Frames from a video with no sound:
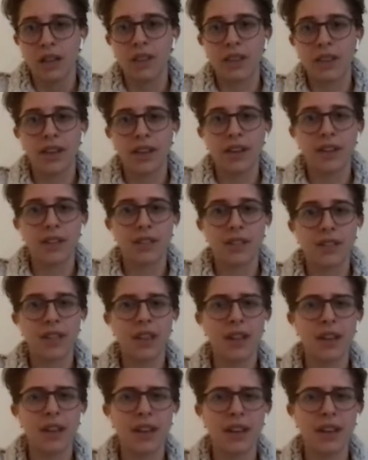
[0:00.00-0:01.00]
there's,
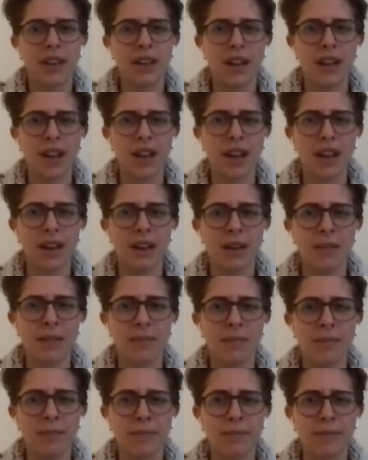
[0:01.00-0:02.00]

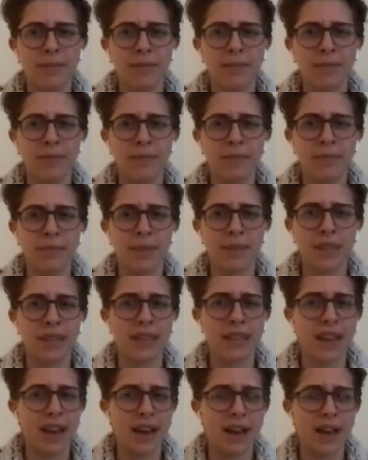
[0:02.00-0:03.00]
um,
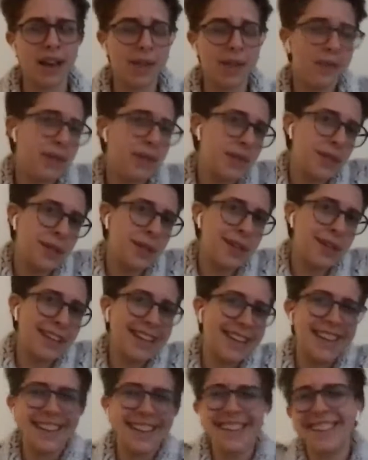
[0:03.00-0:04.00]
yeah,
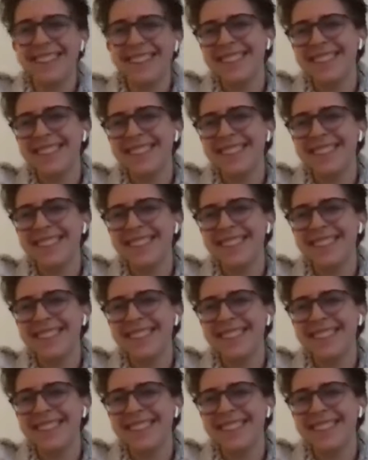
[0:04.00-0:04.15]
sorry.